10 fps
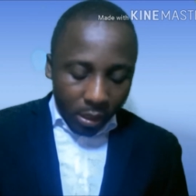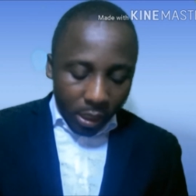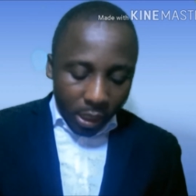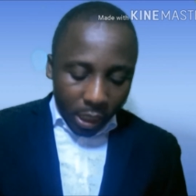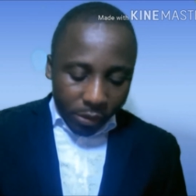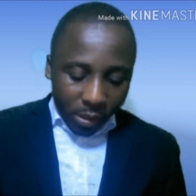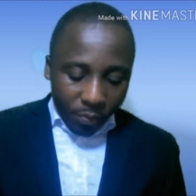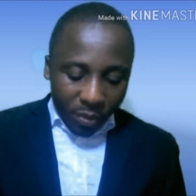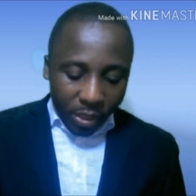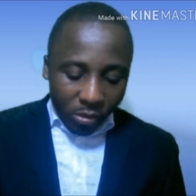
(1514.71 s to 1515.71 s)
Then there is a
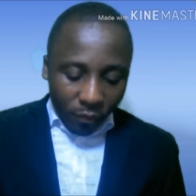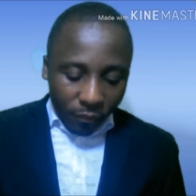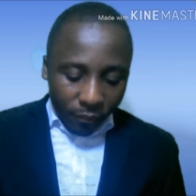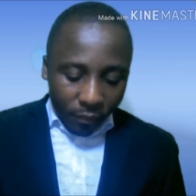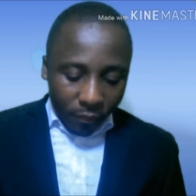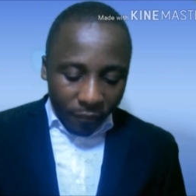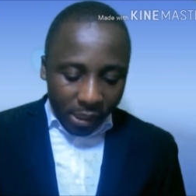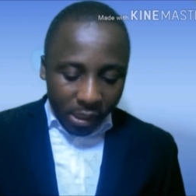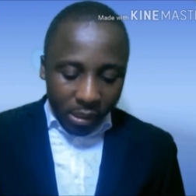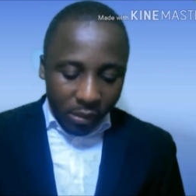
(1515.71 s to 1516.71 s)
payment of
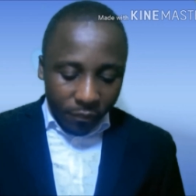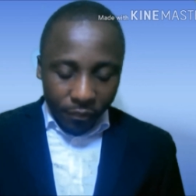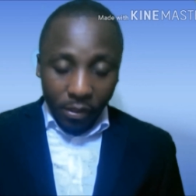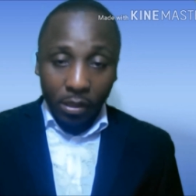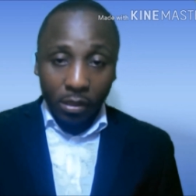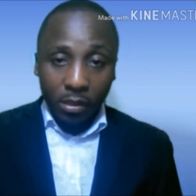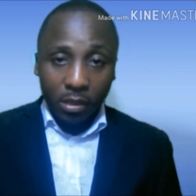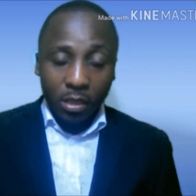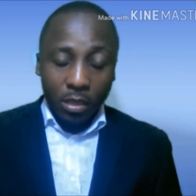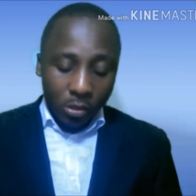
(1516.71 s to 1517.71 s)
facility fee.
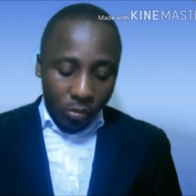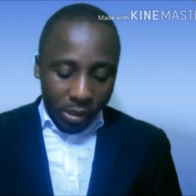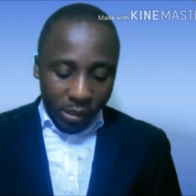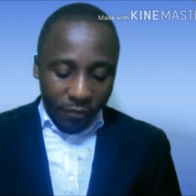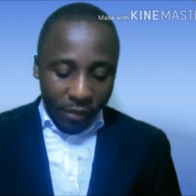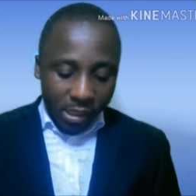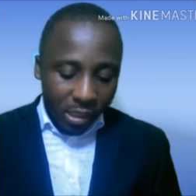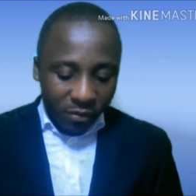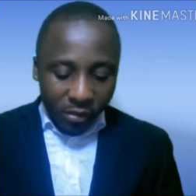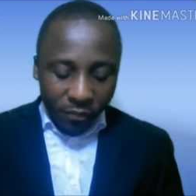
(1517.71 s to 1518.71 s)
So there's a
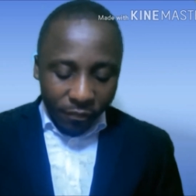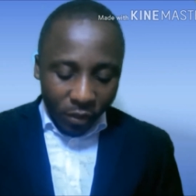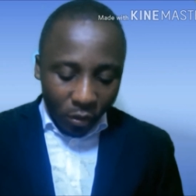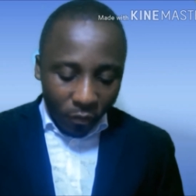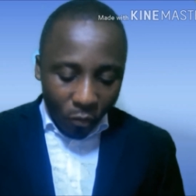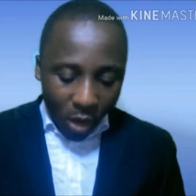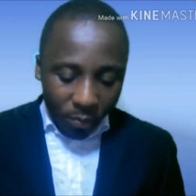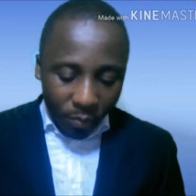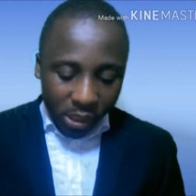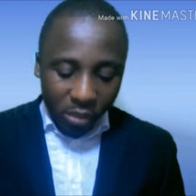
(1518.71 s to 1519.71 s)
facility fee of
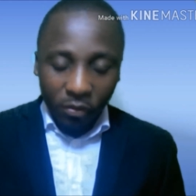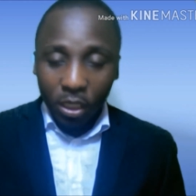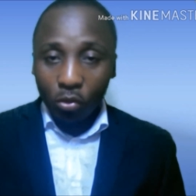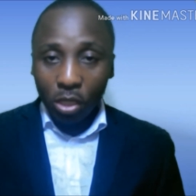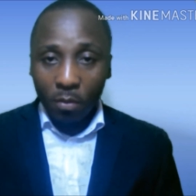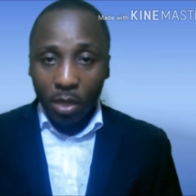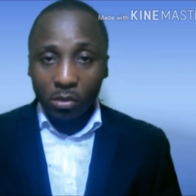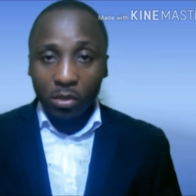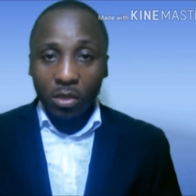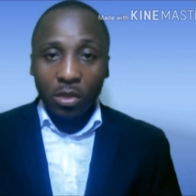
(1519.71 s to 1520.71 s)
1% of the loan
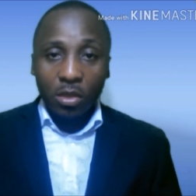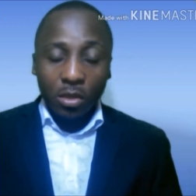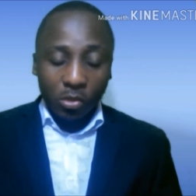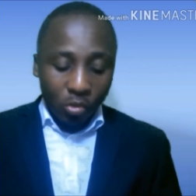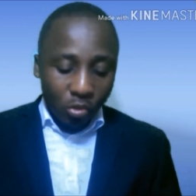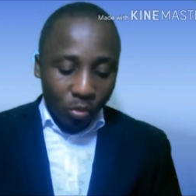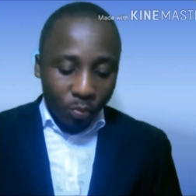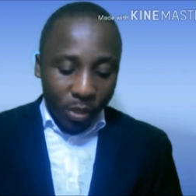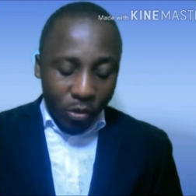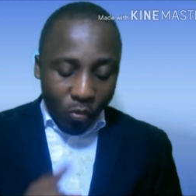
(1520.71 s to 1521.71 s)
amount. So you
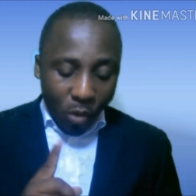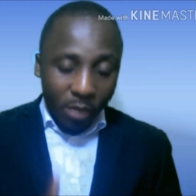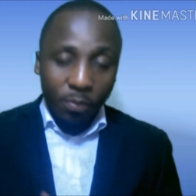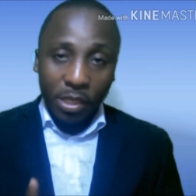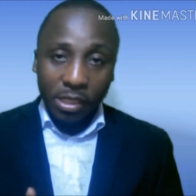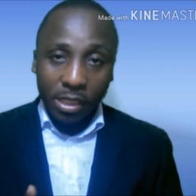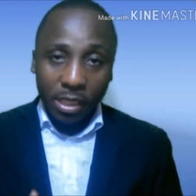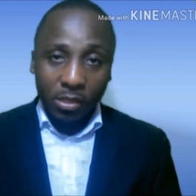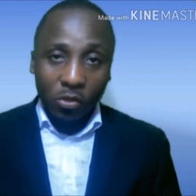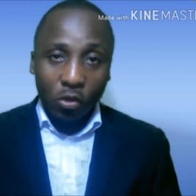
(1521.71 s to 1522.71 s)
pay
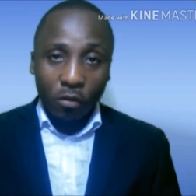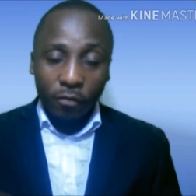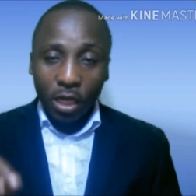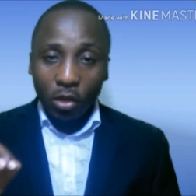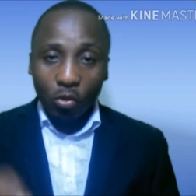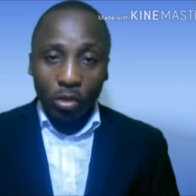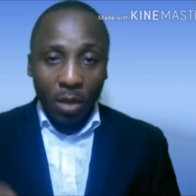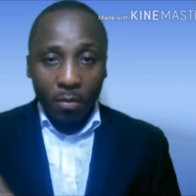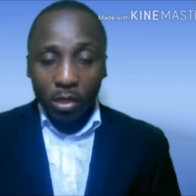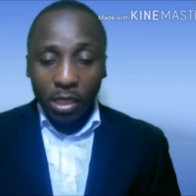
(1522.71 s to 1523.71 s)
1% of the loan
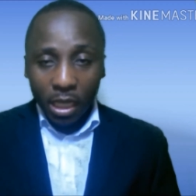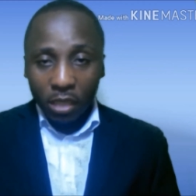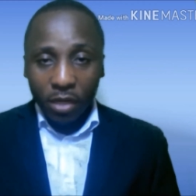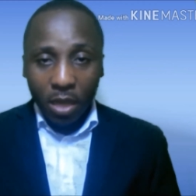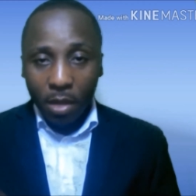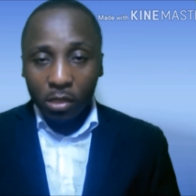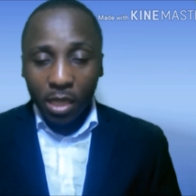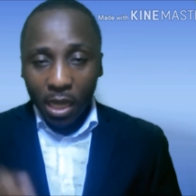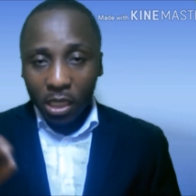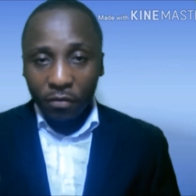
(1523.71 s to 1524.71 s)
amount they are giving, the amount
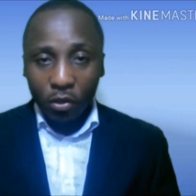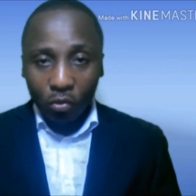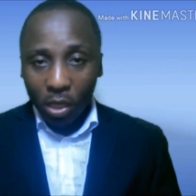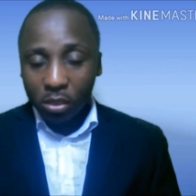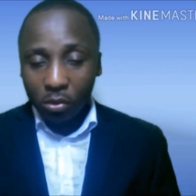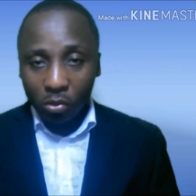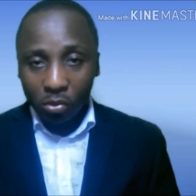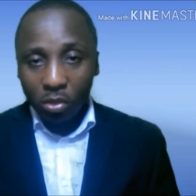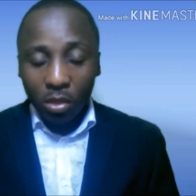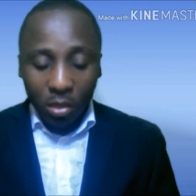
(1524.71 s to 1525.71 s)
they are giving you as loan.